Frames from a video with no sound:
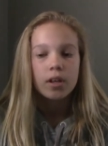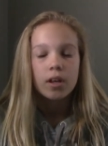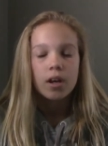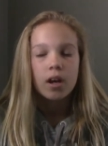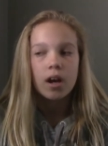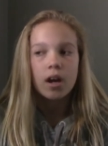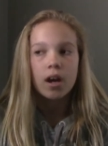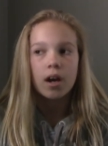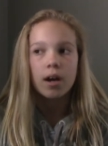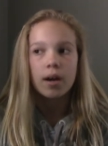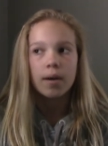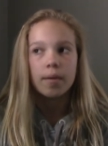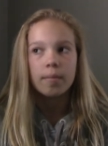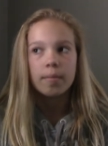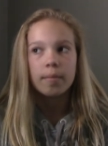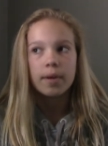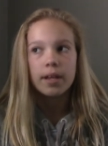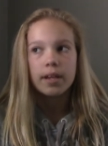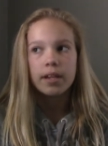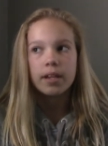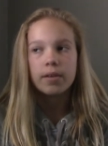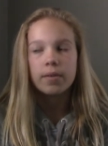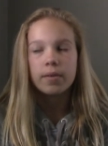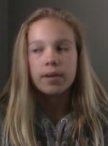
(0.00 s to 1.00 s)
um,
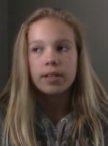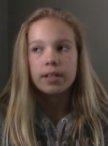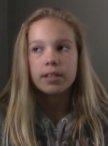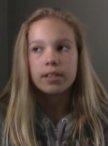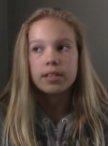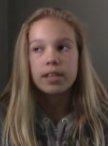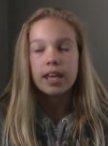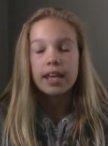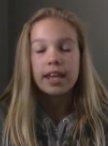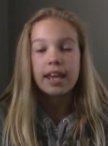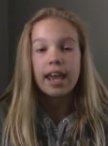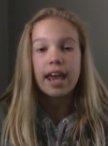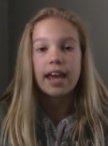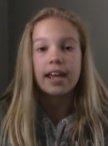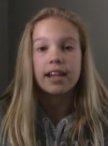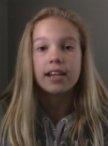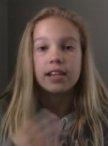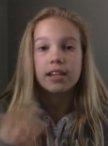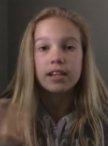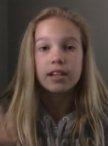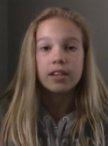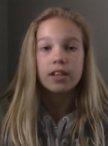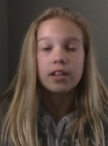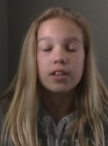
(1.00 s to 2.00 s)
anyways, they had,
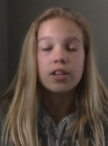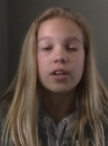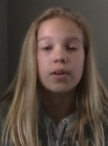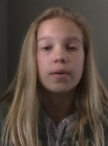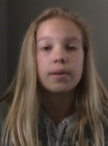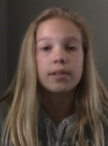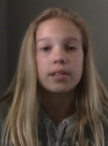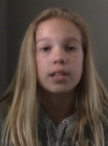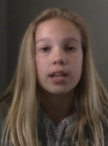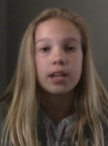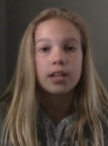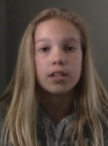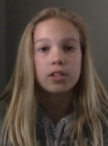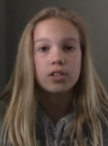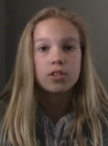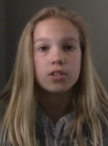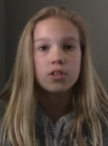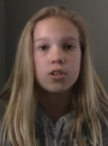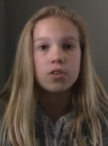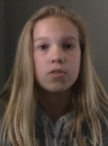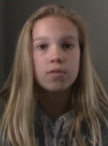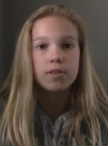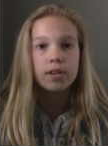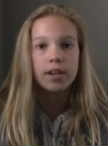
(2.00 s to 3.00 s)
there was like
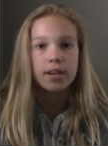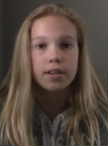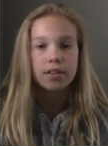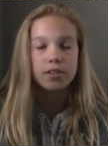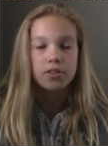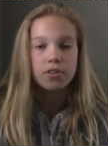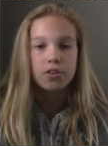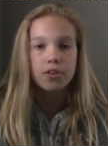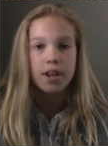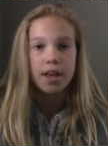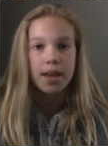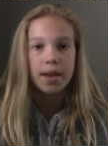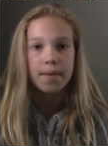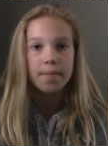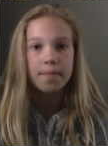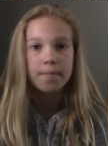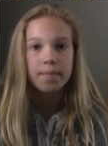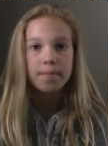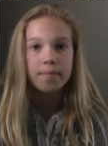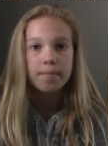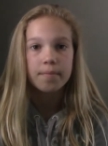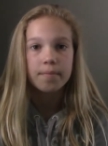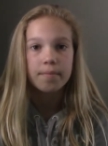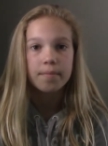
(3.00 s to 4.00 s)
two yesterday,
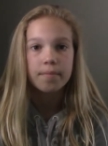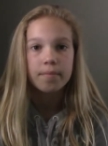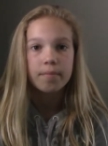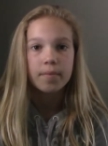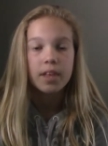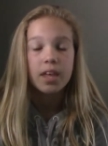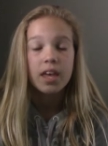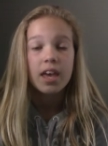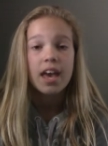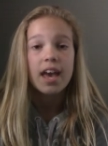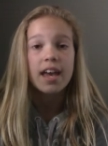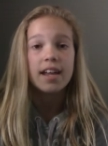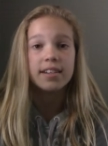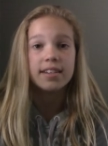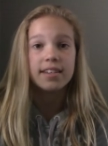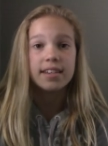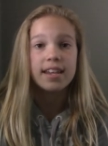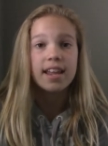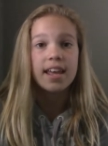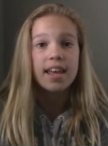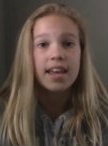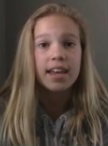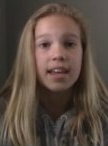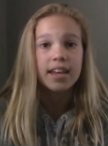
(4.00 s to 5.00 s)
and
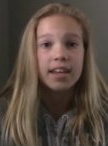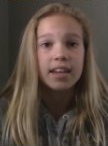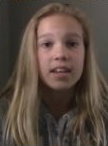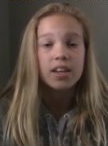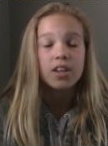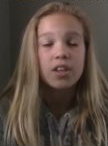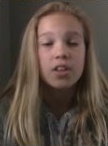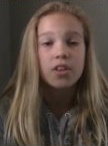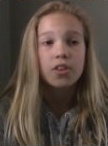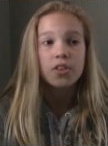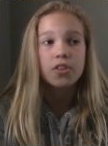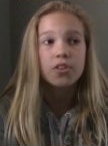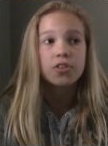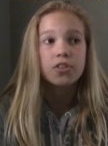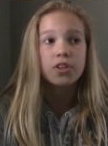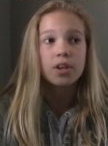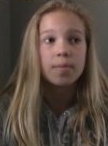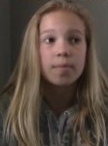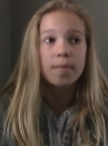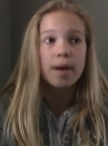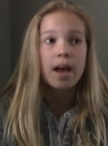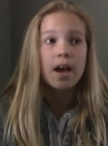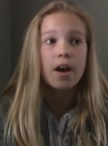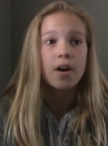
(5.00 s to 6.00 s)
today,
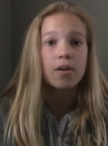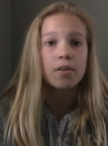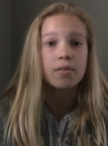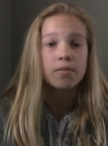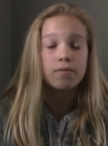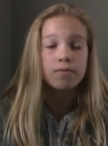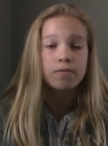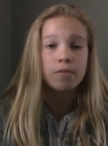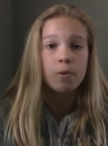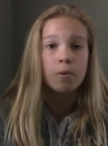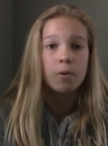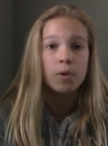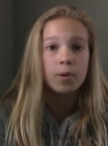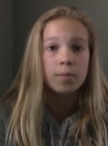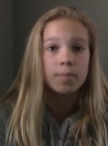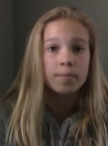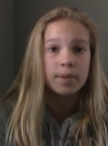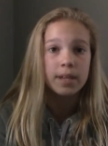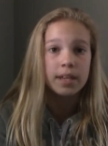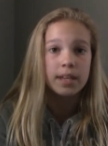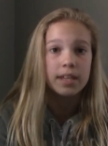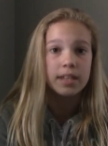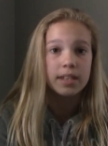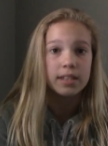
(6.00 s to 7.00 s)
somehow, four
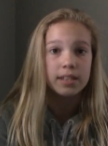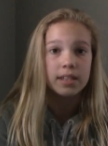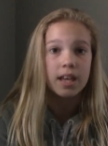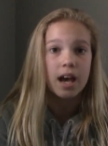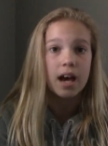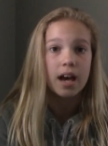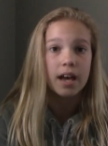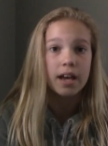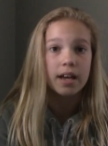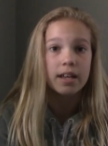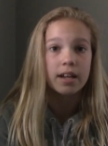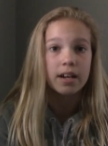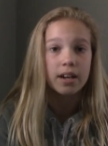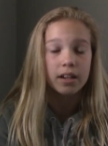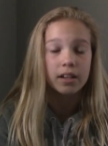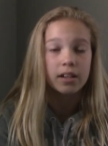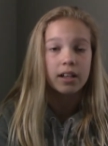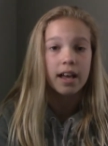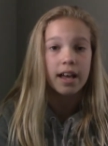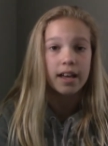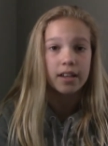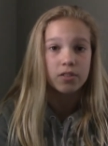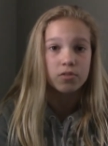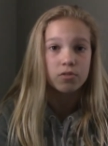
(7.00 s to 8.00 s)
bees got in our
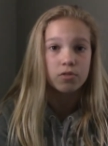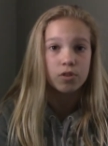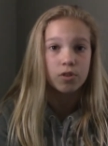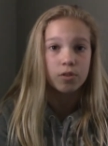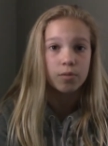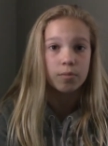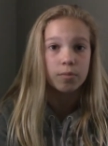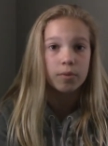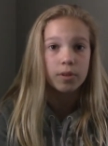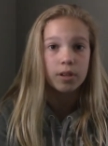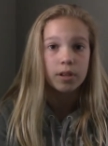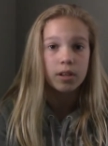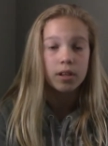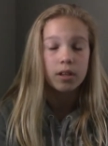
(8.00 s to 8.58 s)
classroom.